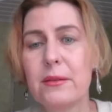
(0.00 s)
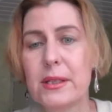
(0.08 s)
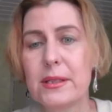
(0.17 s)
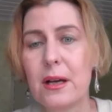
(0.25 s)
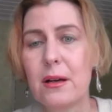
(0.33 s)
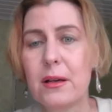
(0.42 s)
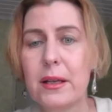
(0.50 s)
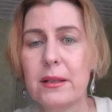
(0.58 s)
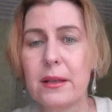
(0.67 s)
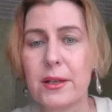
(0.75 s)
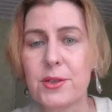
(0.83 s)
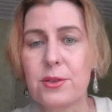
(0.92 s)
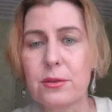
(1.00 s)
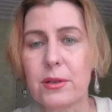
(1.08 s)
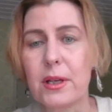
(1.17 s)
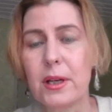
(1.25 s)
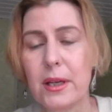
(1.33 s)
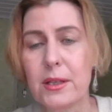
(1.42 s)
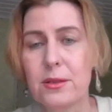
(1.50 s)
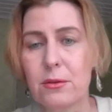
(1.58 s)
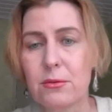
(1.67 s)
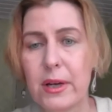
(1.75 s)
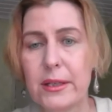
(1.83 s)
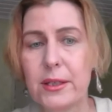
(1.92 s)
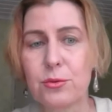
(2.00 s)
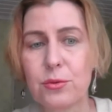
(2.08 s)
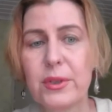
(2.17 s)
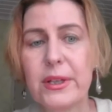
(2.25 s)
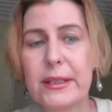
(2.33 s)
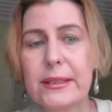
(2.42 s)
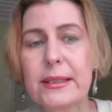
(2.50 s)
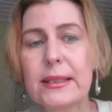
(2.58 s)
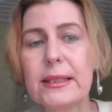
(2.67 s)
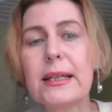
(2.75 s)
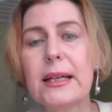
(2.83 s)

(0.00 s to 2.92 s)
this architecture is already ruined